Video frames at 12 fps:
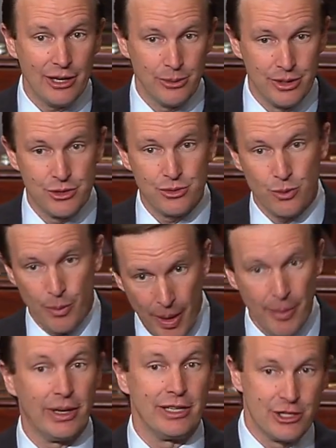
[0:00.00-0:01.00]
it was
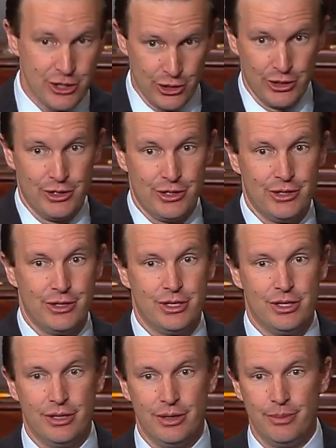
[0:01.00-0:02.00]
Republicans' turn
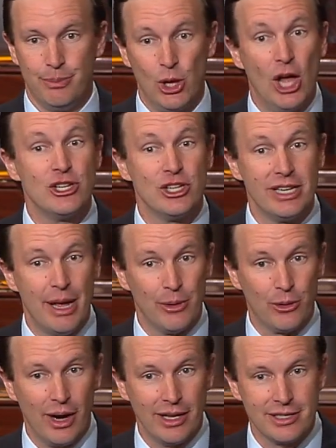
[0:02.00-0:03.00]
to bludgeon
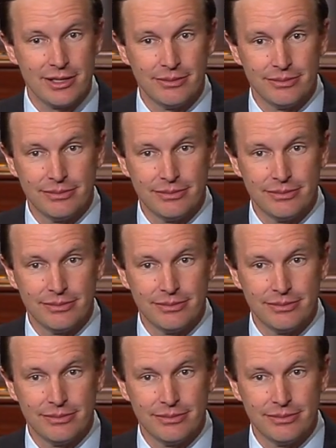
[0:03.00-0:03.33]
Democrats.